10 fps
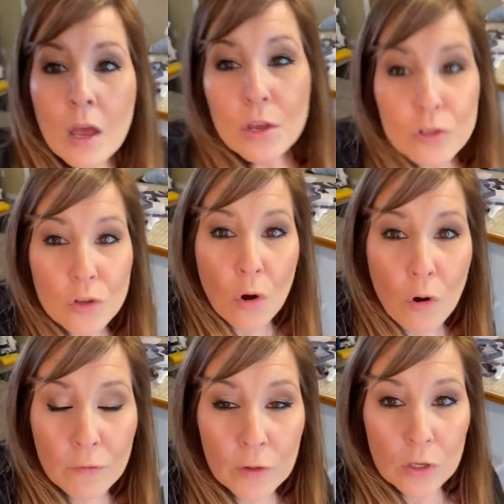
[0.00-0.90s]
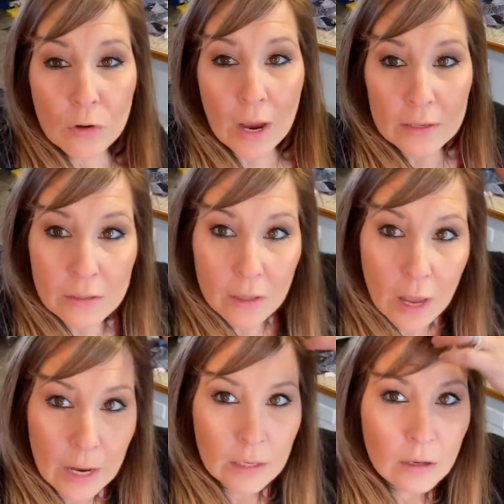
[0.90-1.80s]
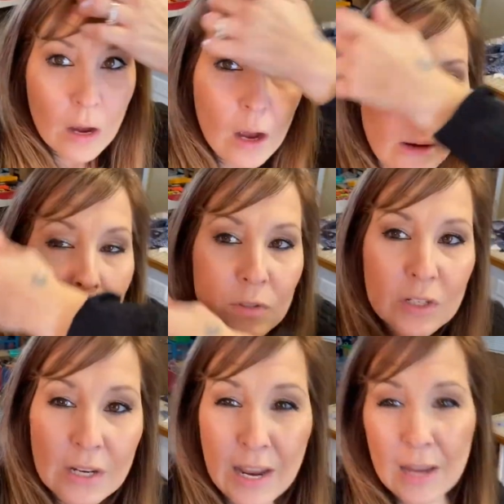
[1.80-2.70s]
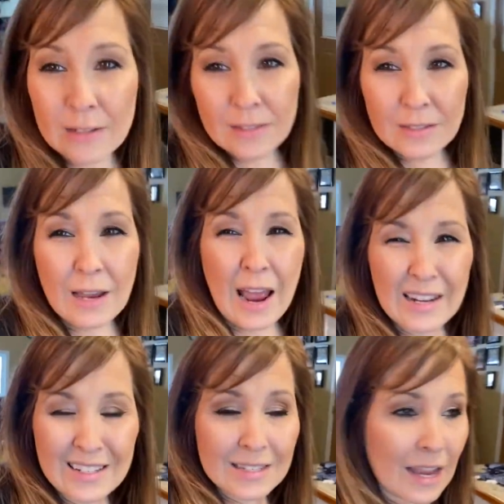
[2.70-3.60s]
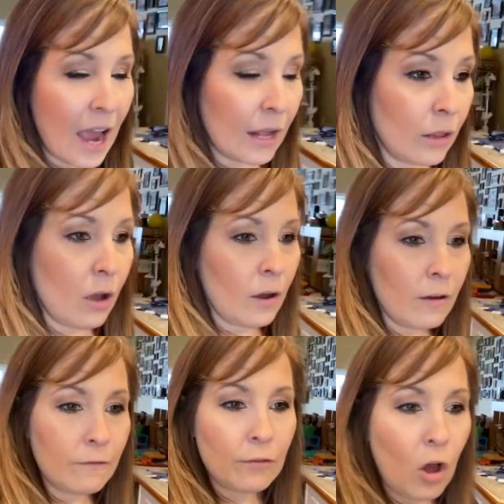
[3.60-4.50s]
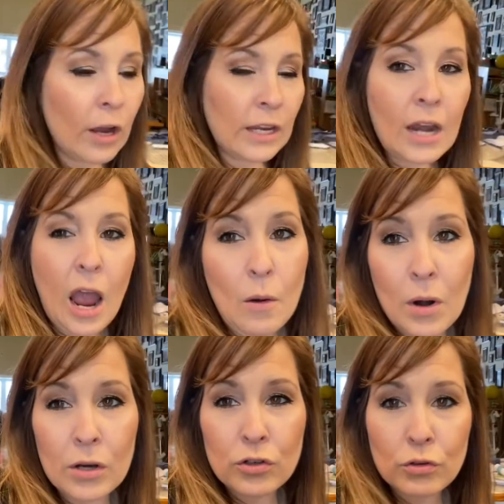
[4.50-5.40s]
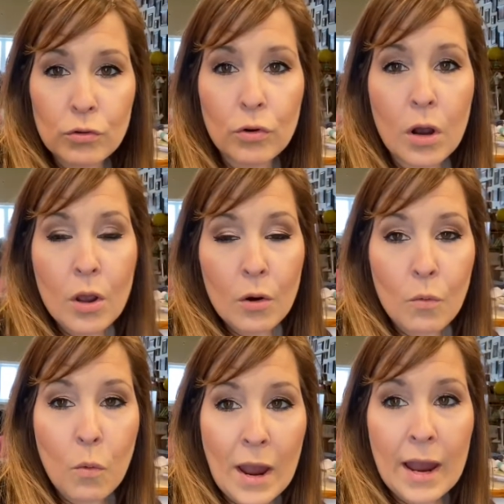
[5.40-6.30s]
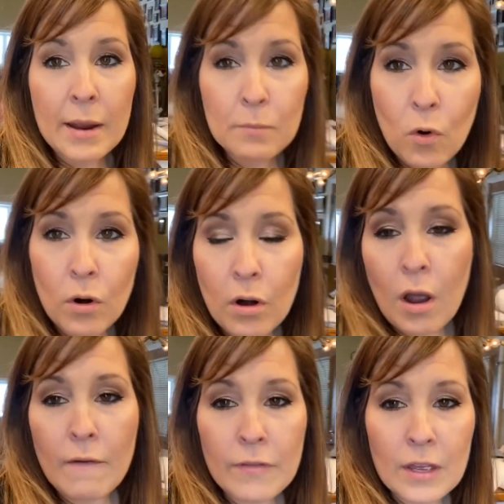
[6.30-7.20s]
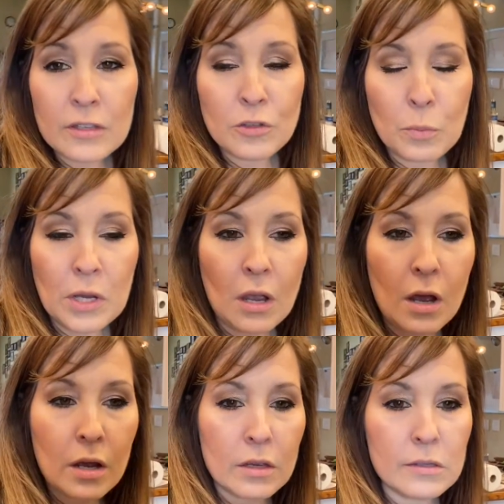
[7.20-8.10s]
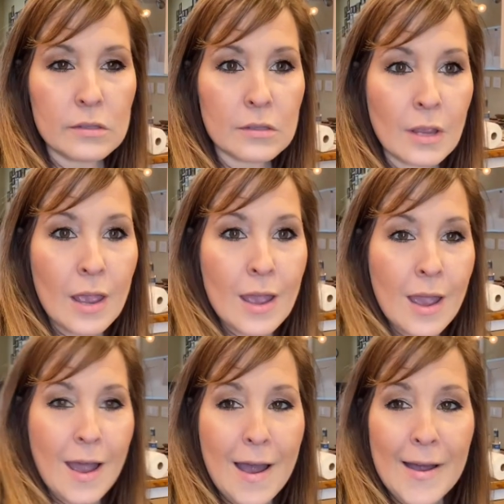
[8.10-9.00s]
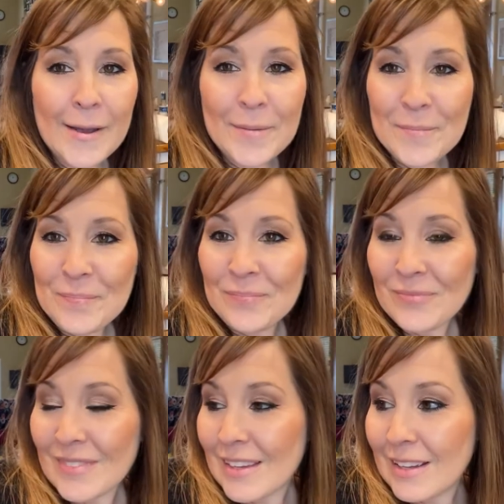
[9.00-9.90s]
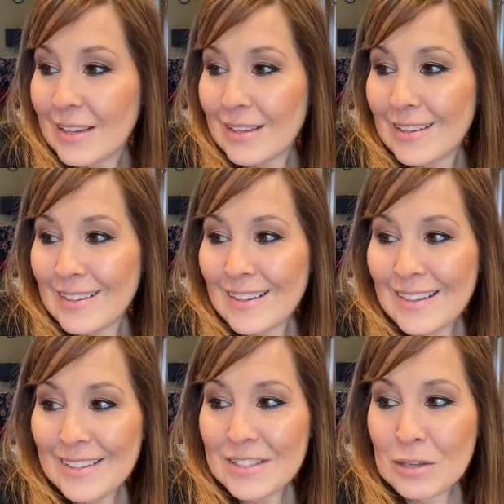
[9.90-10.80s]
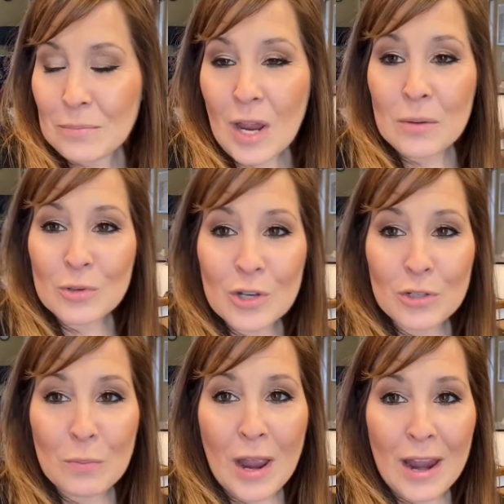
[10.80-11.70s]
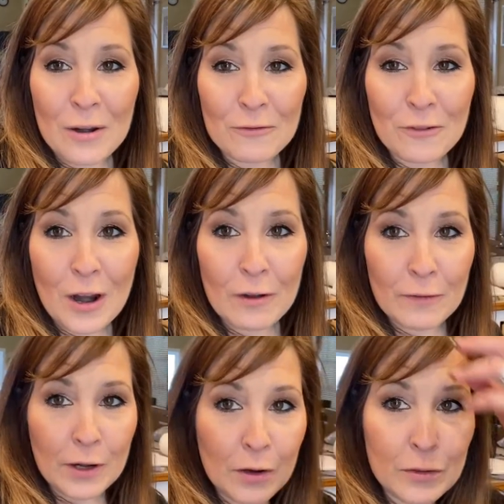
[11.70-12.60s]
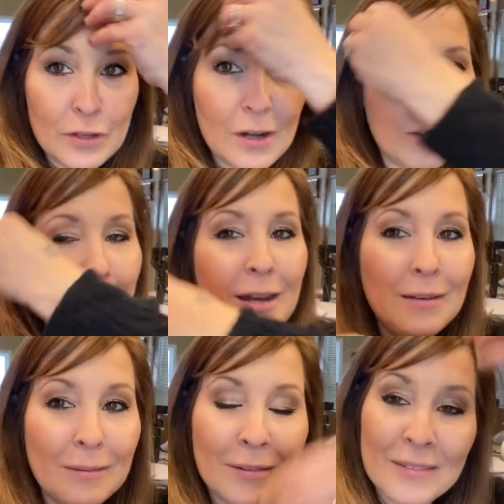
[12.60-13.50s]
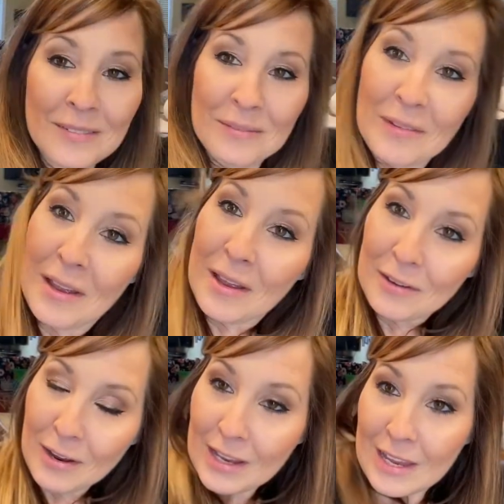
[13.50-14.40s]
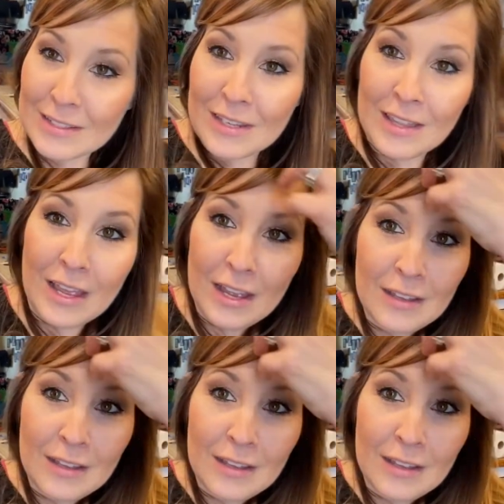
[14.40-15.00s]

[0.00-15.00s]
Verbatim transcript: So hopefully you guys like um, today's kind of style of vlogging. I want to do way more of this because um, sometimes just my air fryer videos aren't that, no, I can't say that.